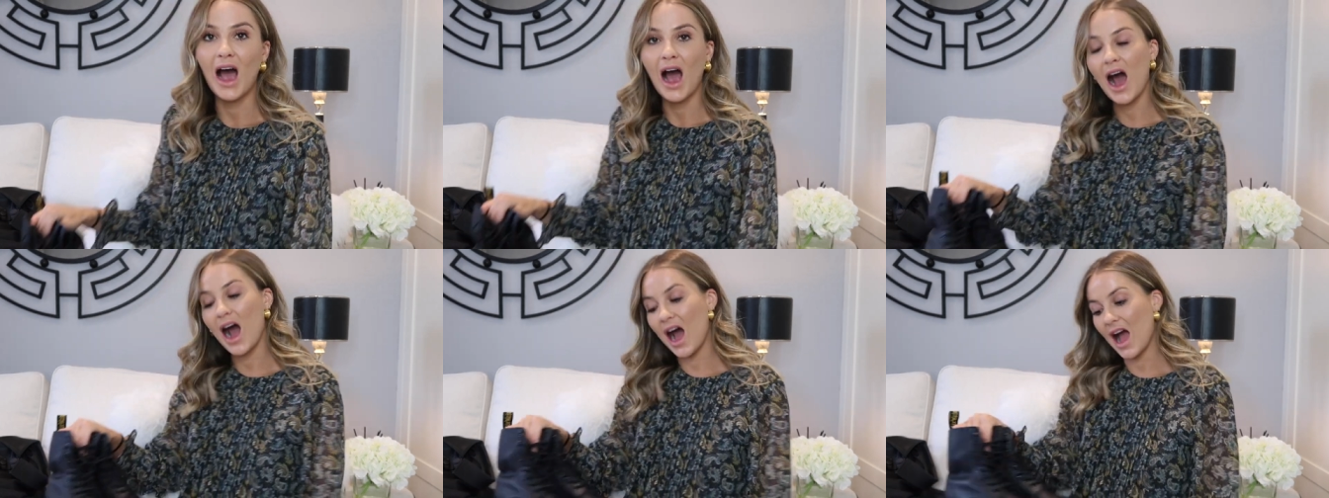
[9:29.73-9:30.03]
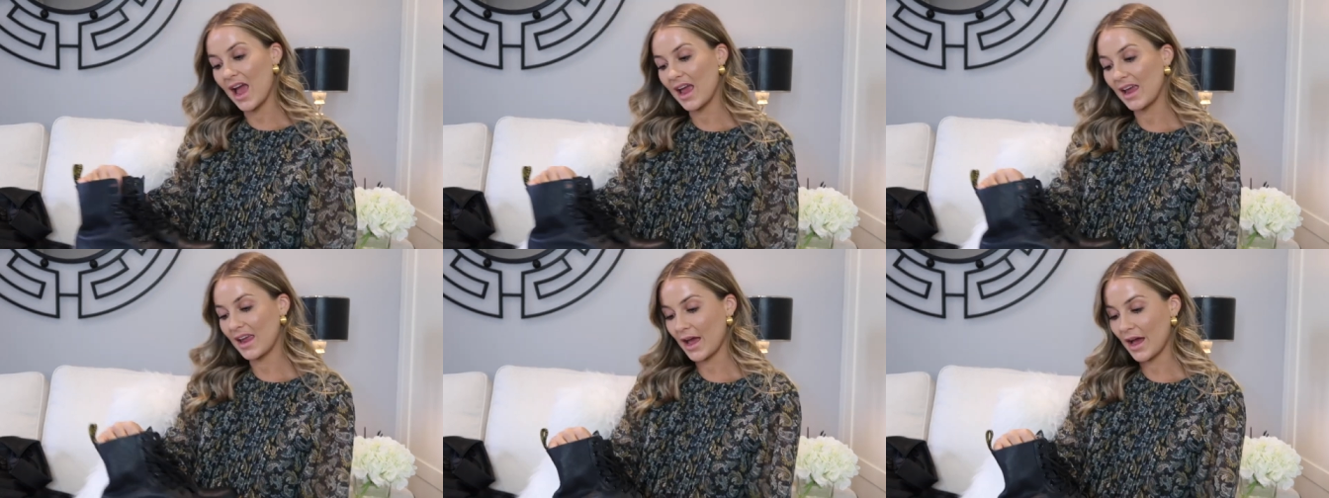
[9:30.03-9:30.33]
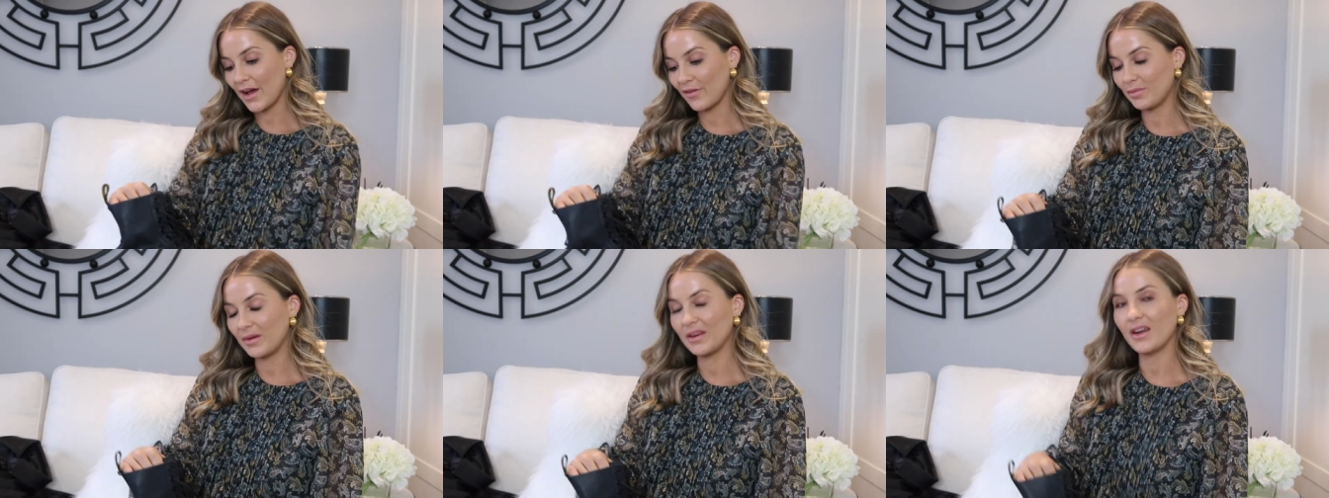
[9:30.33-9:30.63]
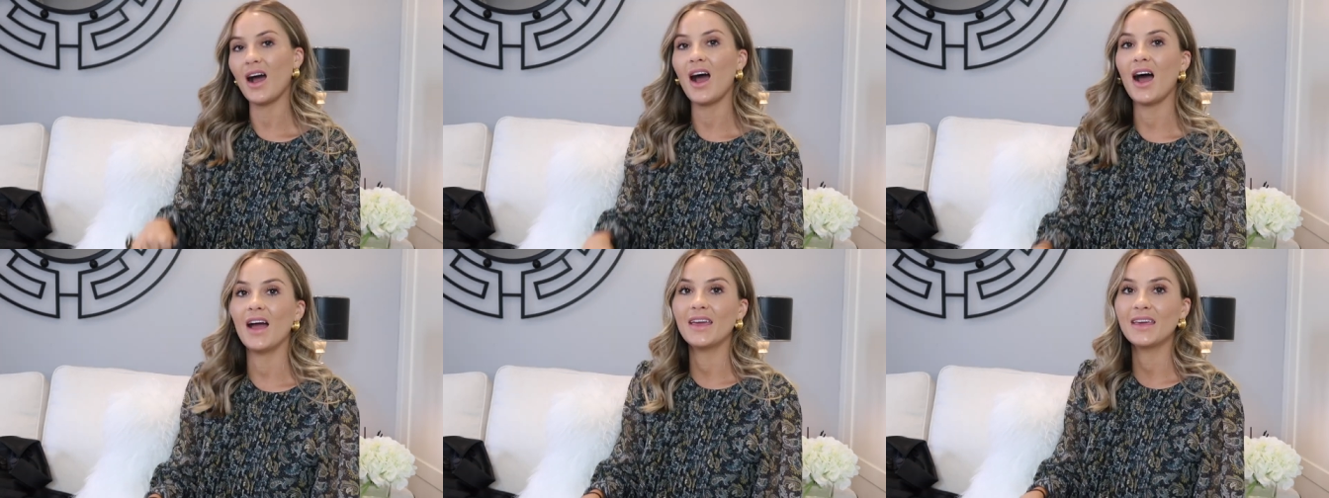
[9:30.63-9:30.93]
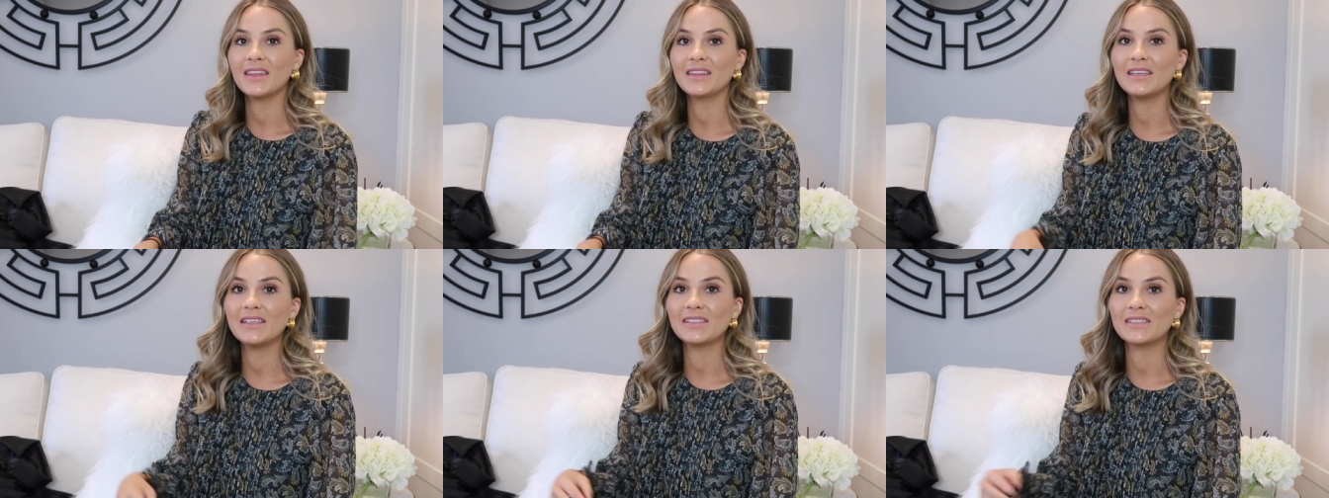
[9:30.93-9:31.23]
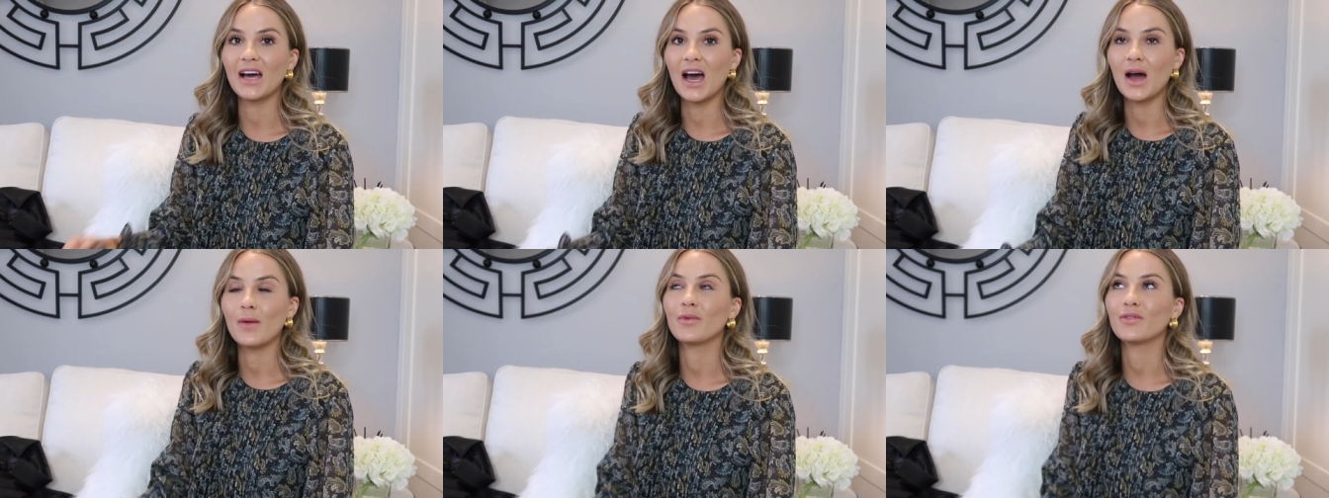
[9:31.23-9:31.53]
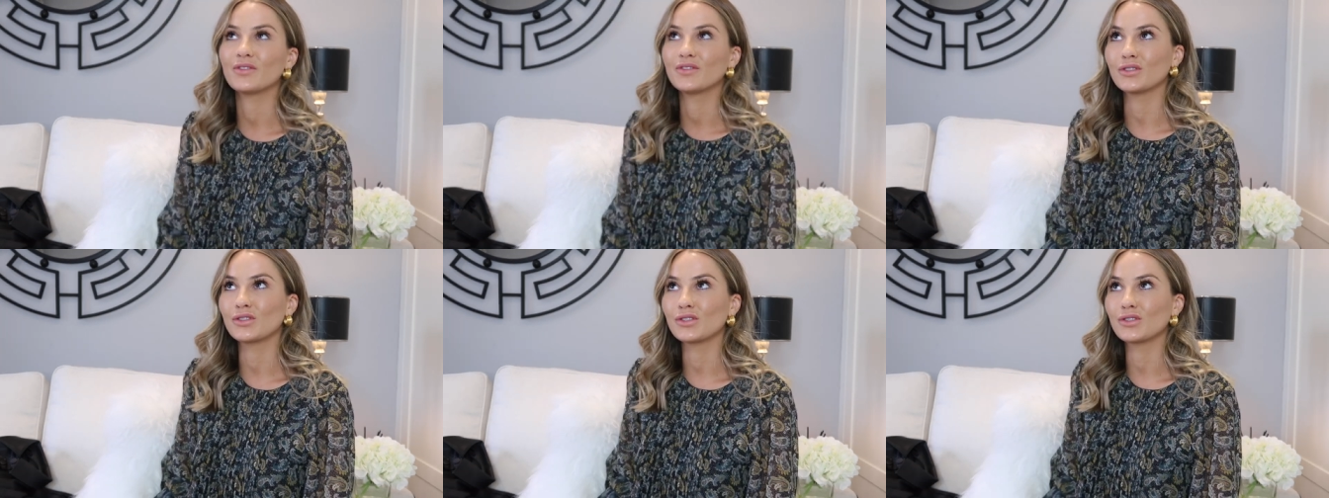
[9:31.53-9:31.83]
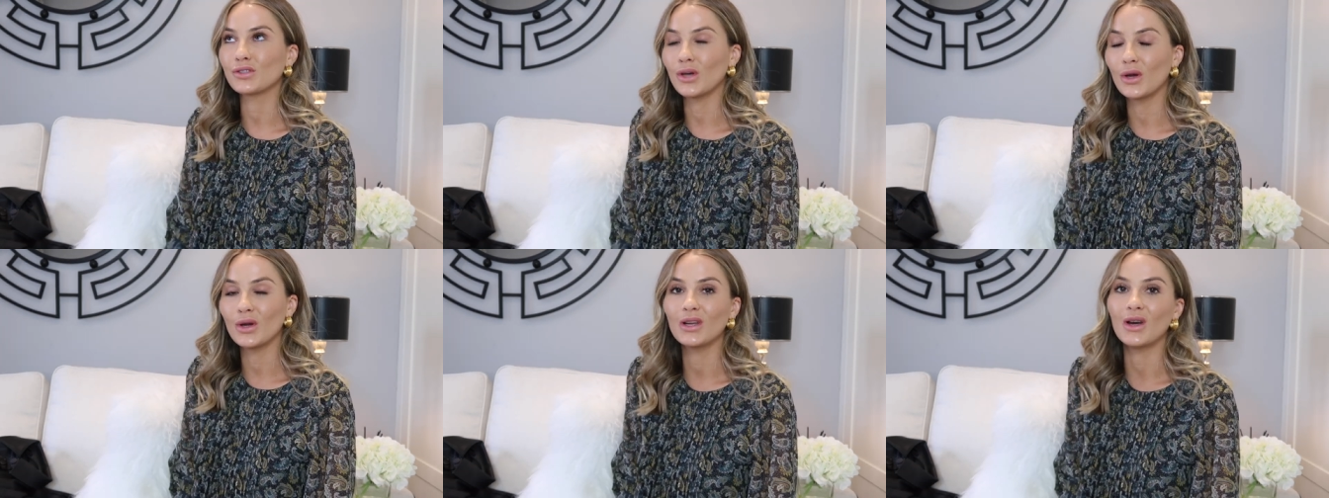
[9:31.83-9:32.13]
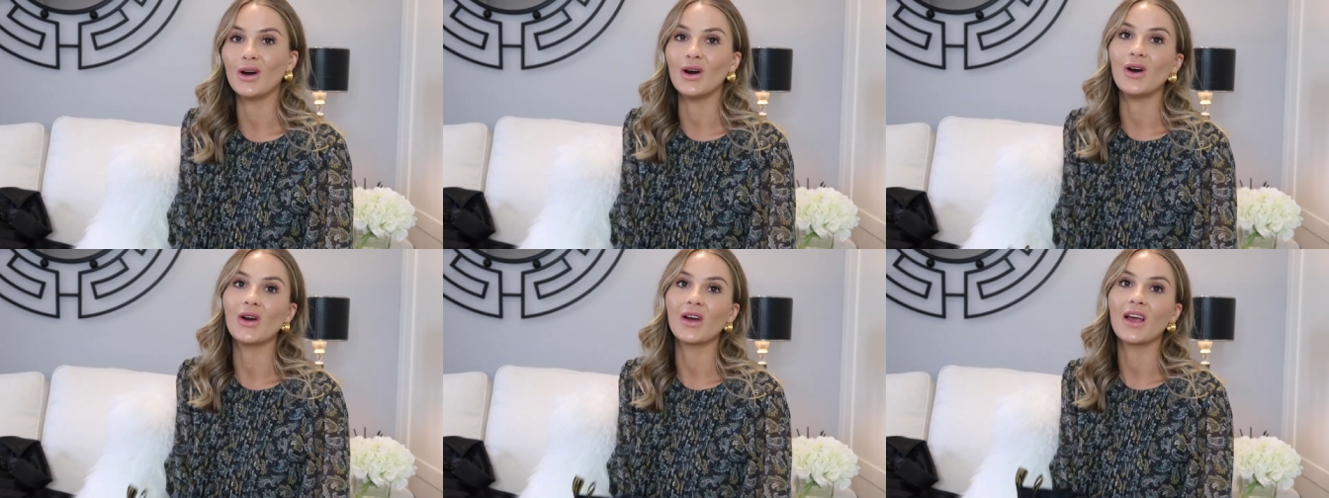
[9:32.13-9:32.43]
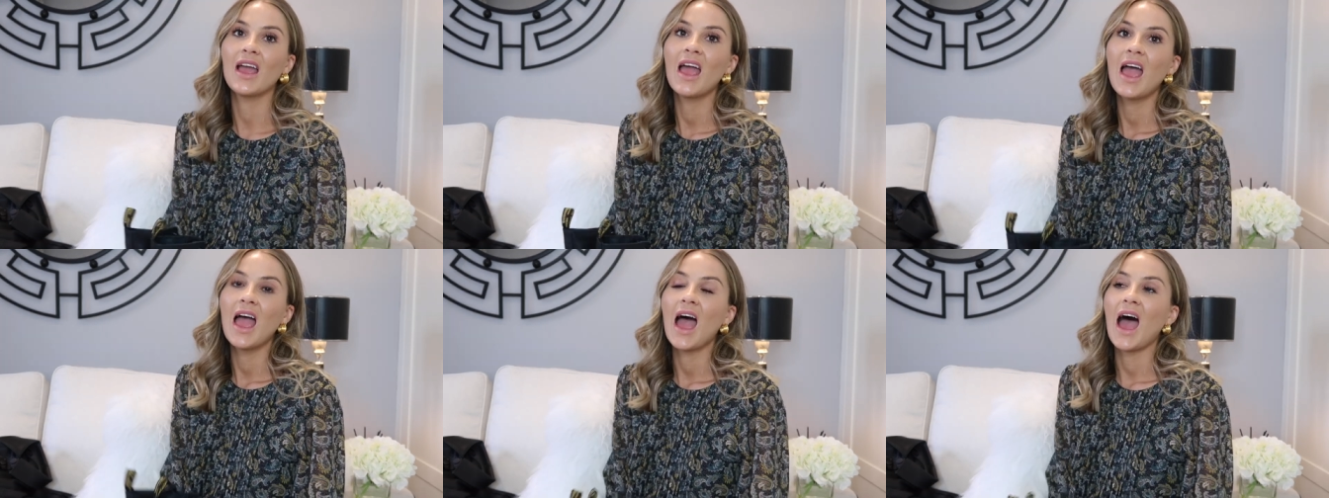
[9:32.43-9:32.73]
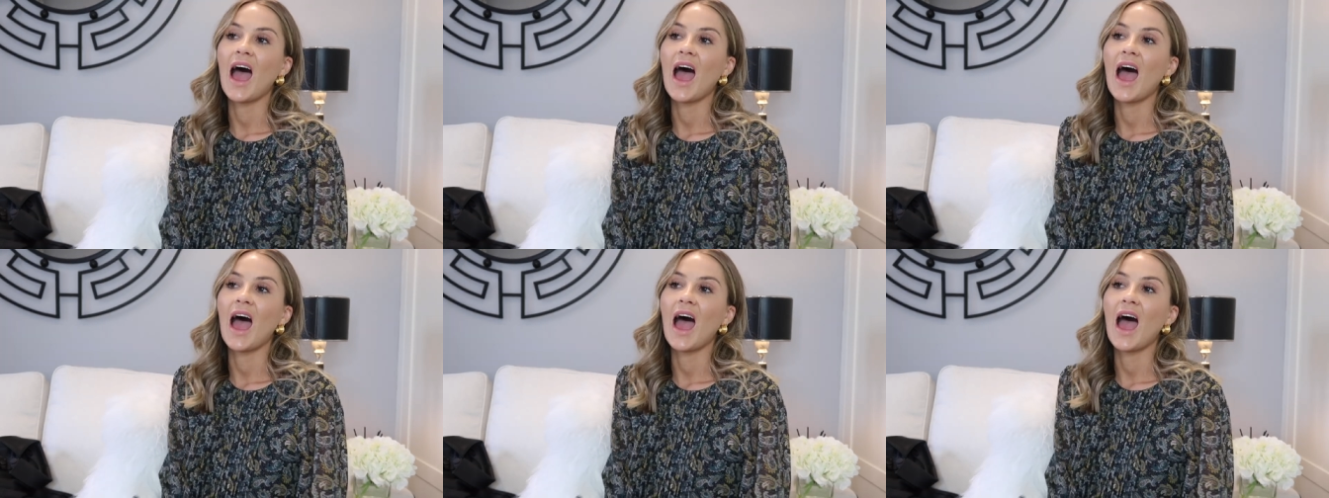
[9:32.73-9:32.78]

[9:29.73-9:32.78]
I have been eyeing these up for so long